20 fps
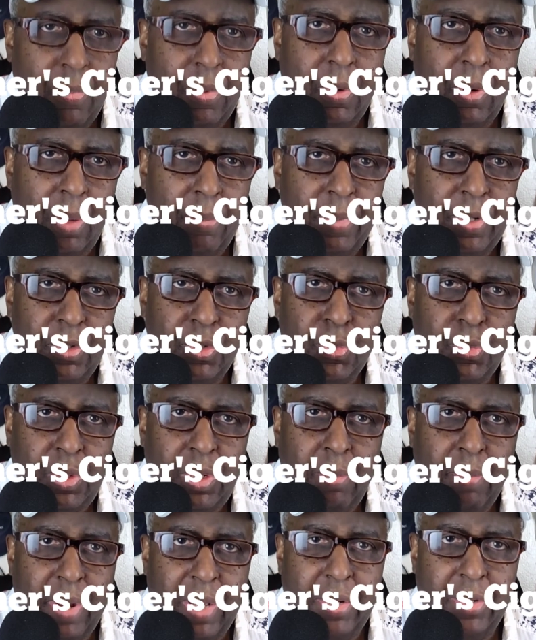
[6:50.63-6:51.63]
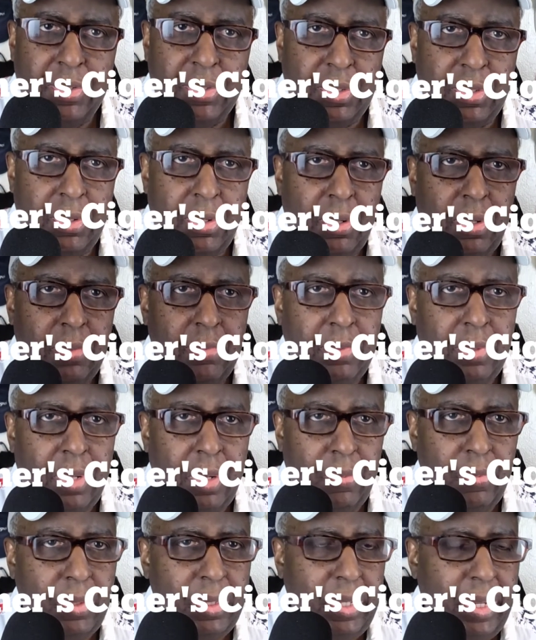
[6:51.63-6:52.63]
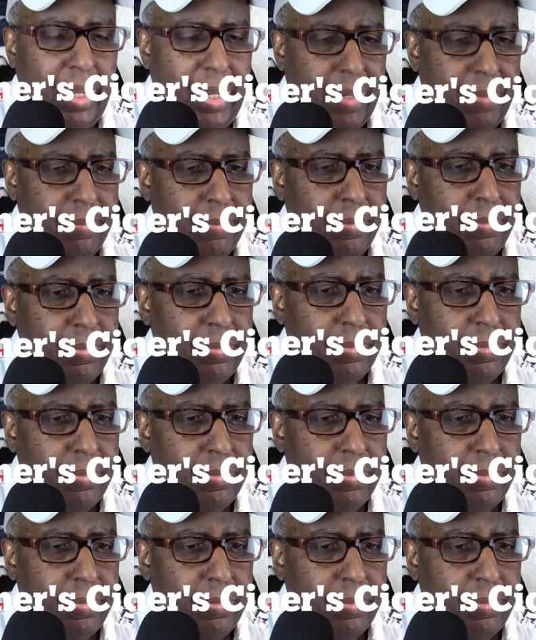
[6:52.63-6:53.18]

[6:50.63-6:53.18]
intrigued by this cigar. I really am.